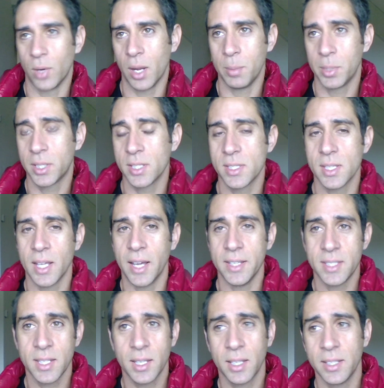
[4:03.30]
Because the
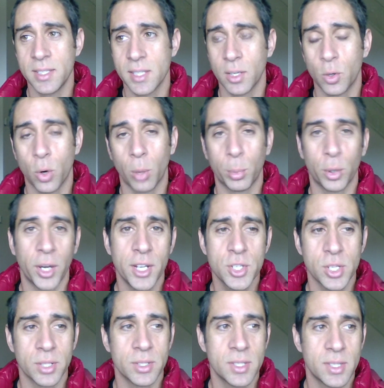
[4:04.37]
idea is that
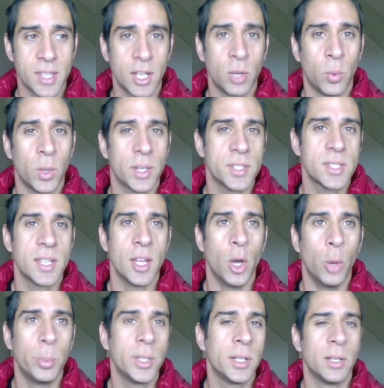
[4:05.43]
corporations, they don't want to stay
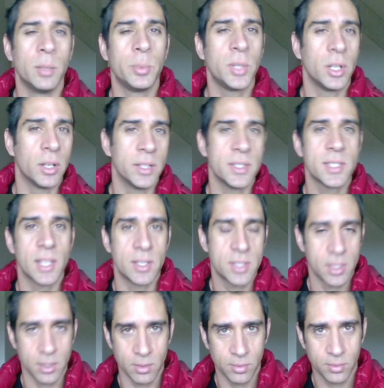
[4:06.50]
open and appear
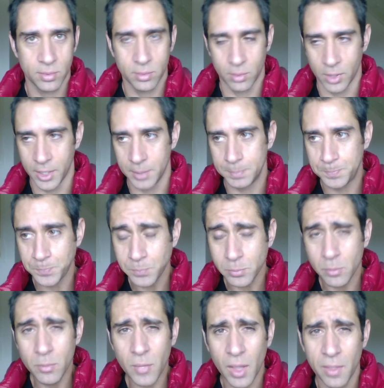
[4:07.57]
insensitive, right?
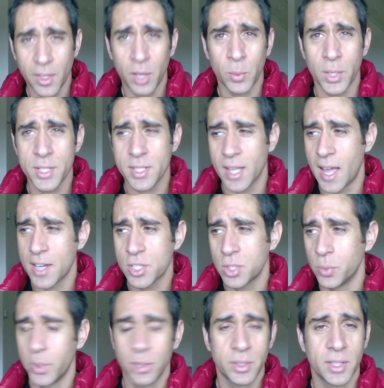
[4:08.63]
They don't want to say, actually,
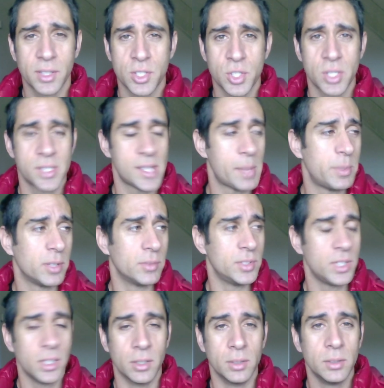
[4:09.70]
we don't think this shit is that big of a
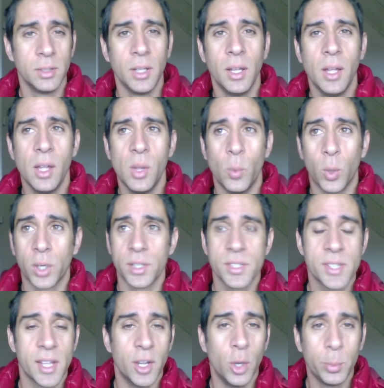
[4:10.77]
deal. We're going to
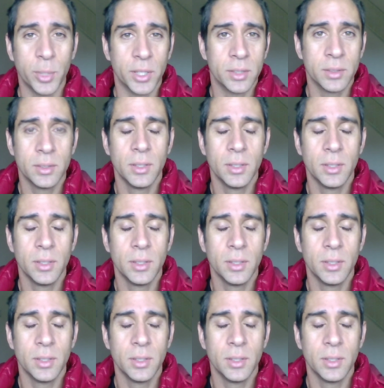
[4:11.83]
stay open,